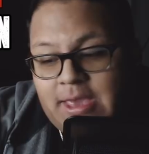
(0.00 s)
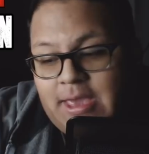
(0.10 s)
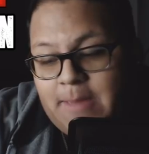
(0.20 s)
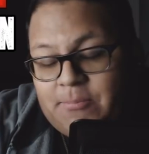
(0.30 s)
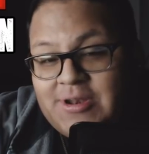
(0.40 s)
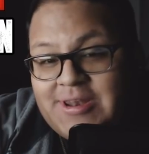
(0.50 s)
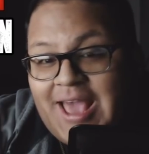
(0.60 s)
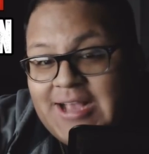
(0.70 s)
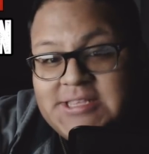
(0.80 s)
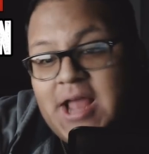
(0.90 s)
it
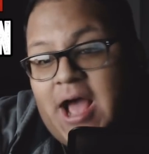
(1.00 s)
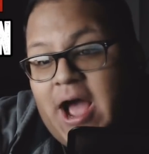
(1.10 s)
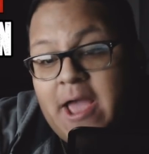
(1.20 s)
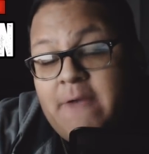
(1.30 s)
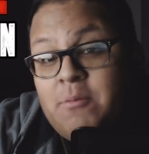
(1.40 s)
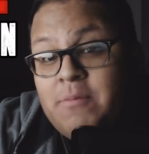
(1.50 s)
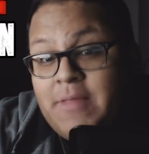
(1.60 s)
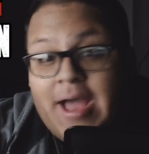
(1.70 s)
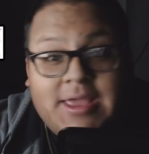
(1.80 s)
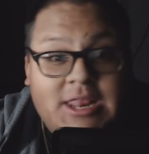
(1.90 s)
protects Nia from
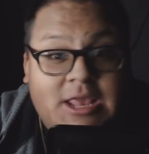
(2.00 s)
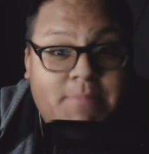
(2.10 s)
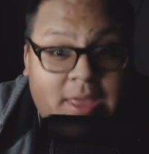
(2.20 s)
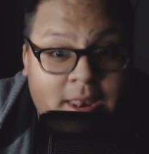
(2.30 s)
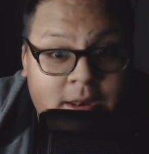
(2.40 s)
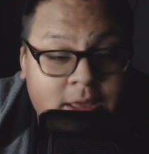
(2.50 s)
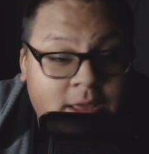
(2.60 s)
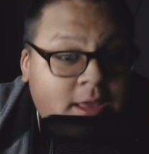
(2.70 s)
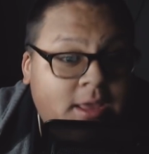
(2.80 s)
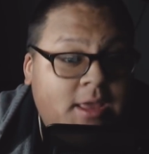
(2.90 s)
not getting pinned.
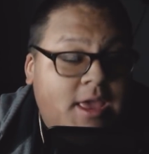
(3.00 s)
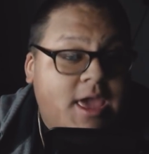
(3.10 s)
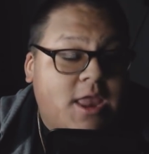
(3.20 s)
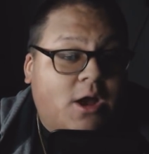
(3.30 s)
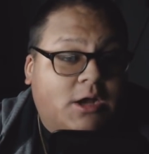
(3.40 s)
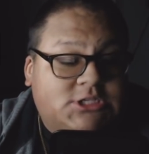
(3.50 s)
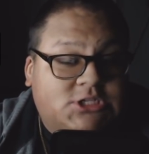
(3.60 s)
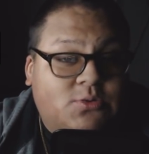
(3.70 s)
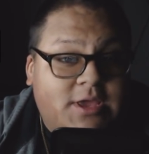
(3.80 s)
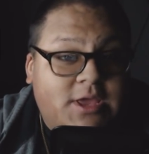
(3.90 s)
And
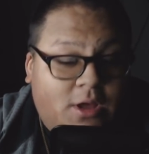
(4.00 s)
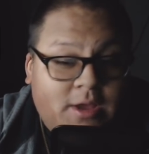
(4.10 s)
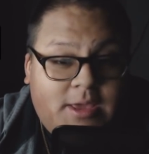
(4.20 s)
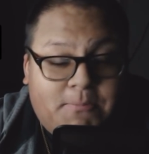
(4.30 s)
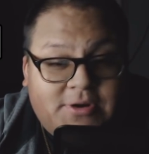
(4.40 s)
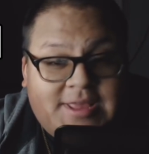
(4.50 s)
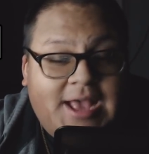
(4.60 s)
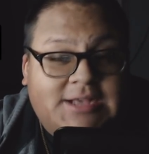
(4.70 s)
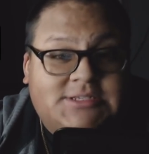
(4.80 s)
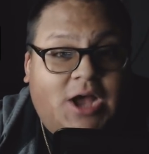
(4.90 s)
also, it
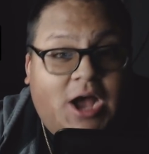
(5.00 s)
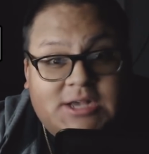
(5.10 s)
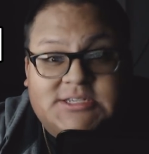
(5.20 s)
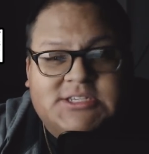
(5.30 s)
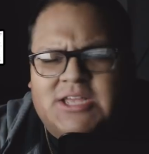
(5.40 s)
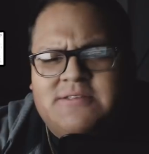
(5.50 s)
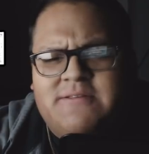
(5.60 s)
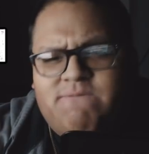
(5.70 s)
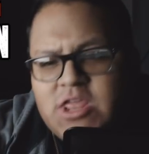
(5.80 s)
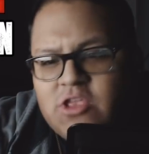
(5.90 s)
protects Asuka's
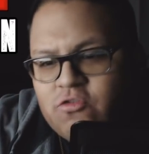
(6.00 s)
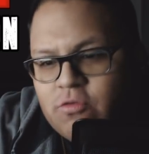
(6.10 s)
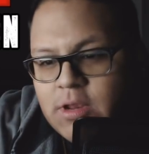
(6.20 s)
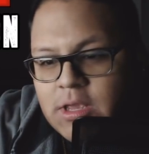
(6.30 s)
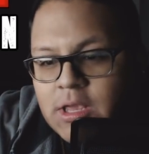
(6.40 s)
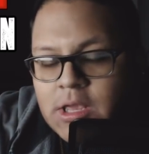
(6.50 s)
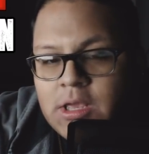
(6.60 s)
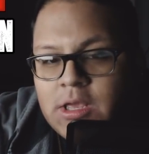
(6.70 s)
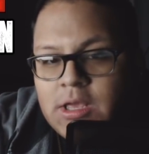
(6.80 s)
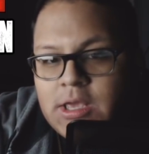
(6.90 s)
undefeated streak.
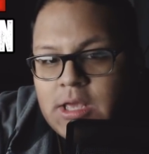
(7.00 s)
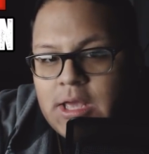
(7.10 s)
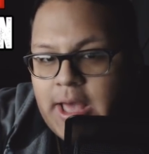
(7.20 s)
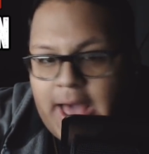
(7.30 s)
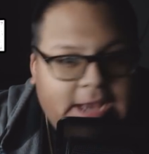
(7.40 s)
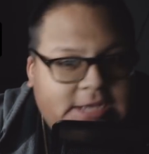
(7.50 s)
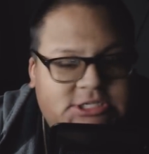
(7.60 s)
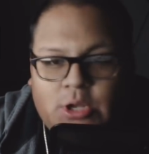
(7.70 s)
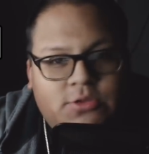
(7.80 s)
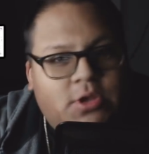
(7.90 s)
I
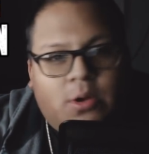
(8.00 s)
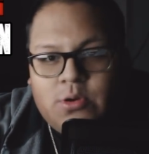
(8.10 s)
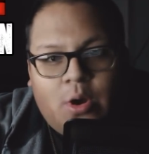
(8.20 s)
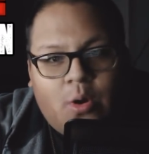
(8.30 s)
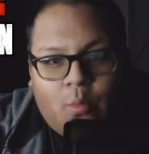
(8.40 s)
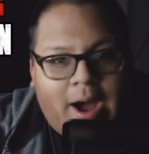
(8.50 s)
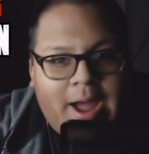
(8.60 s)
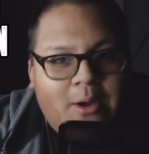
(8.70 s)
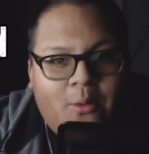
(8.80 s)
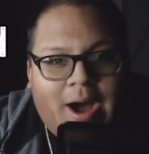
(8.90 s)
still don't know
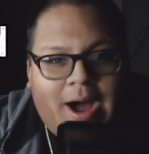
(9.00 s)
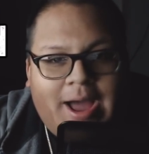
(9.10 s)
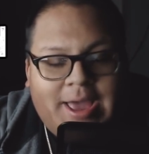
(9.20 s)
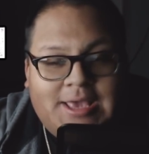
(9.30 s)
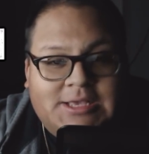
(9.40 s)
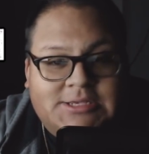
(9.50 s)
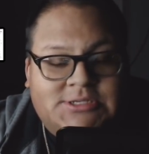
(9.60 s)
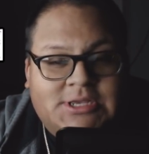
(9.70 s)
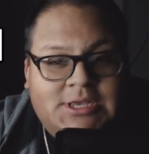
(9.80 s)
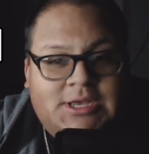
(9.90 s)
why, oh, why
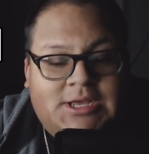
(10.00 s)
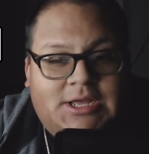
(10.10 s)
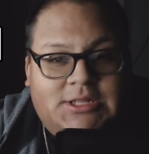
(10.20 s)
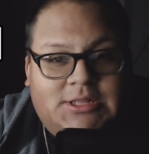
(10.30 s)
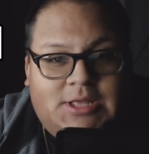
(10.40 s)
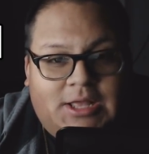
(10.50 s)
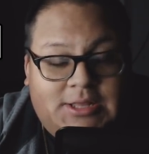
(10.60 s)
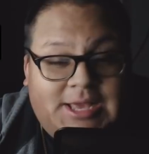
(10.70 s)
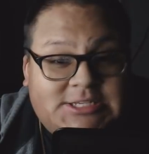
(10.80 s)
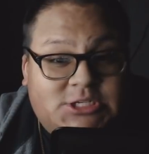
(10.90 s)
is
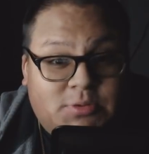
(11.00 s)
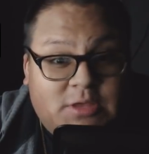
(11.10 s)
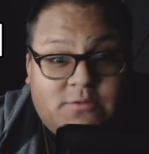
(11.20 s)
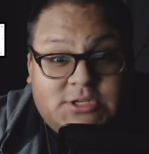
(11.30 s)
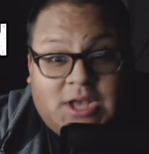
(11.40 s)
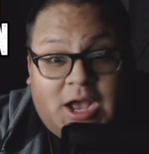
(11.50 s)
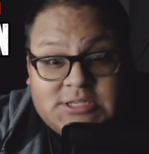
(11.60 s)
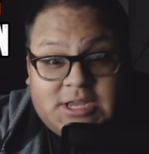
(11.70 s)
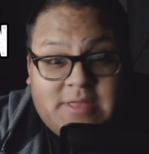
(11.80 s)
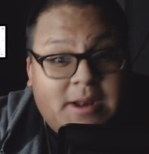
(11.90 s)
Alexa Bliss versus
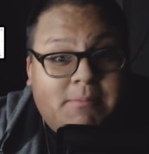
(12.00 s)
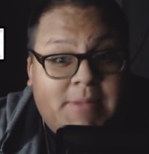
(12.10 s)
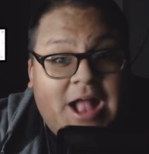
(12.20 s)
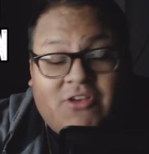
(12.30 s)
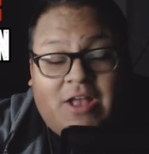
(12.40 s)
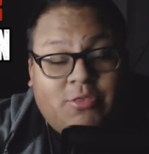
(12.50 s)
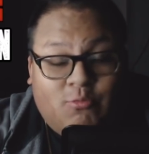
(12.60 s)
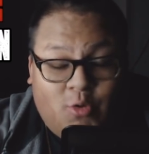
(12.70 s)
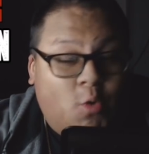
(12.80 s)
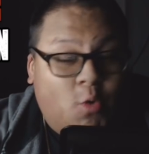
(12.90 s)
Asuka not a match at the
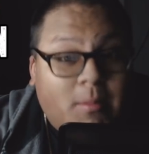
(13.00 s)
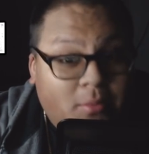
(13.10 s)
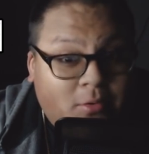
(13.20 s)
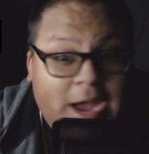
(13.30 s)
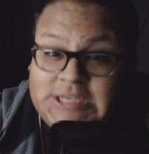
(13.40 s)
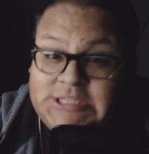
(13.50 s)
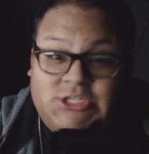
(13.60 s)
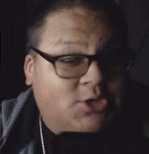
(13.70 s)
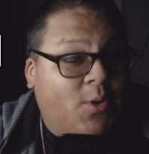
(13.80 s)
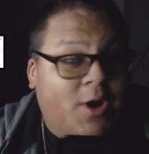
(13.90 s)
Royal Rumble. I
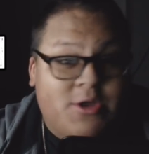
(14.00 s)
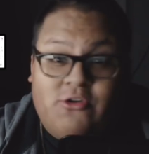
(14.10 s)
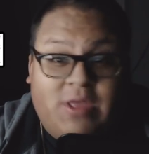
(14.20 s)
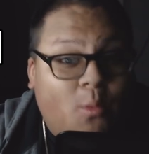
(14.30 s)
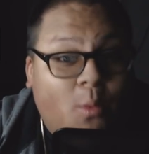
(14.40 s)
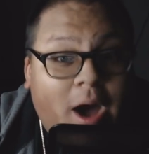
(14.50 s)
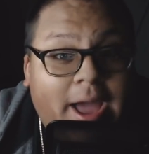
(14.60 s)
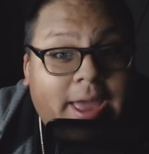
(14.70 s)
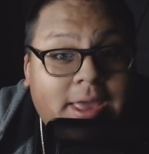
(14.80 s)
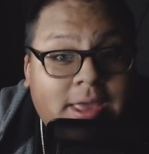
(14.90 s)
just don't understand
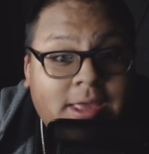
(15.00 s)
why.